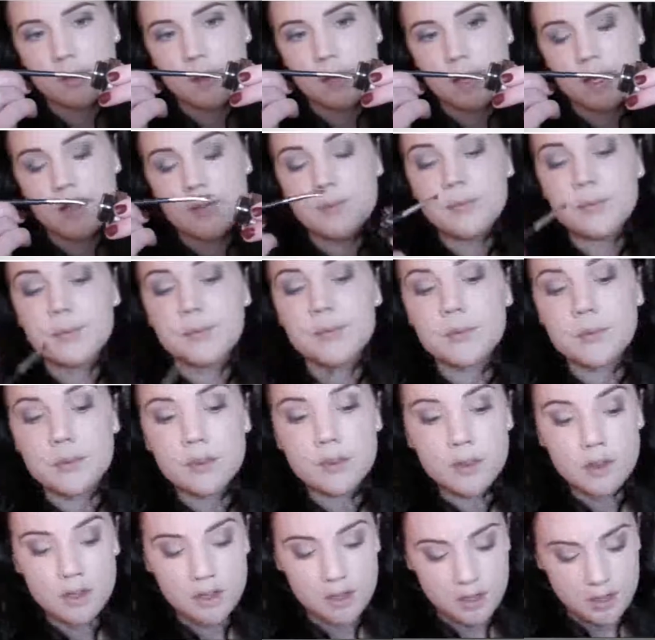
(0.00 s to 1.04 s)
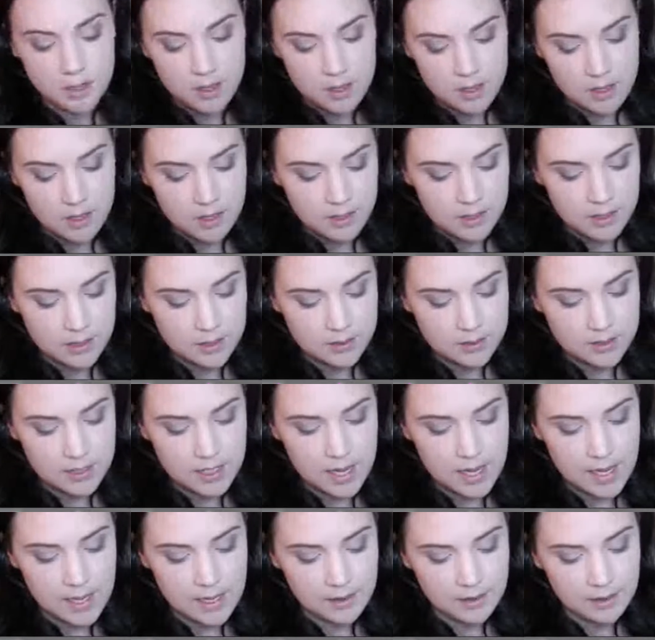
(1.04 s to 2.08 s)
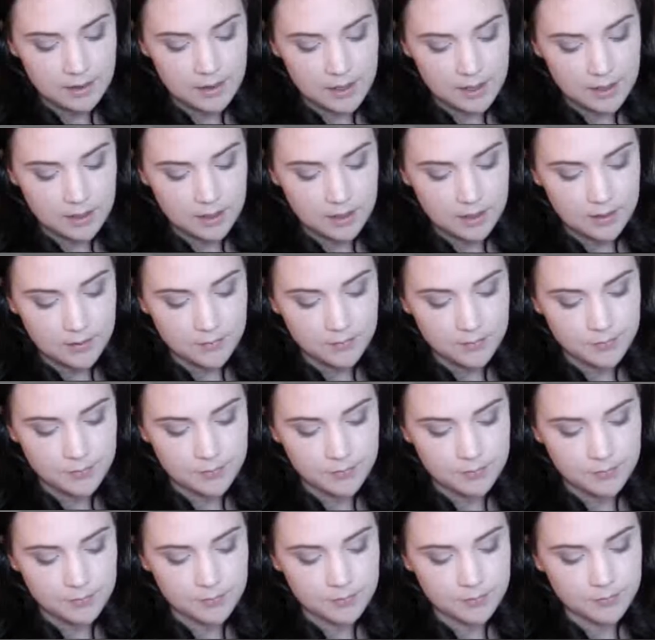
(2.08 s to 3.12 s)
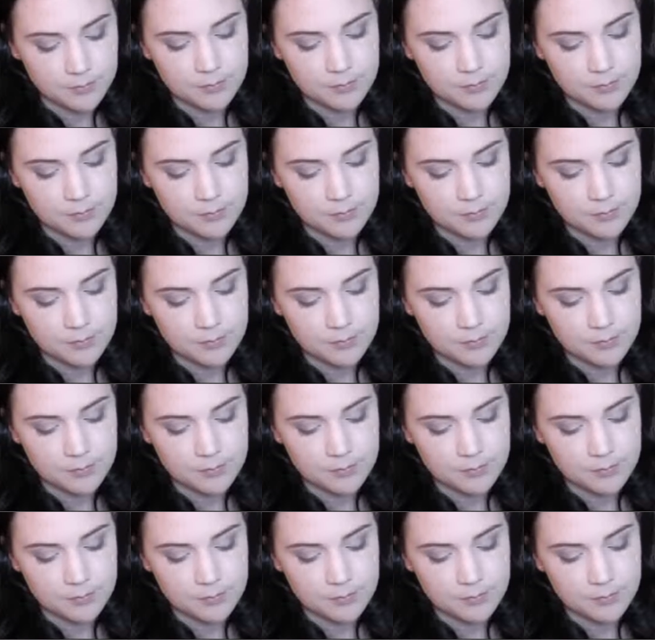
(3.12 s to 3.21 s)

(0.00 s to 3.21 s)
bit. Now tight lining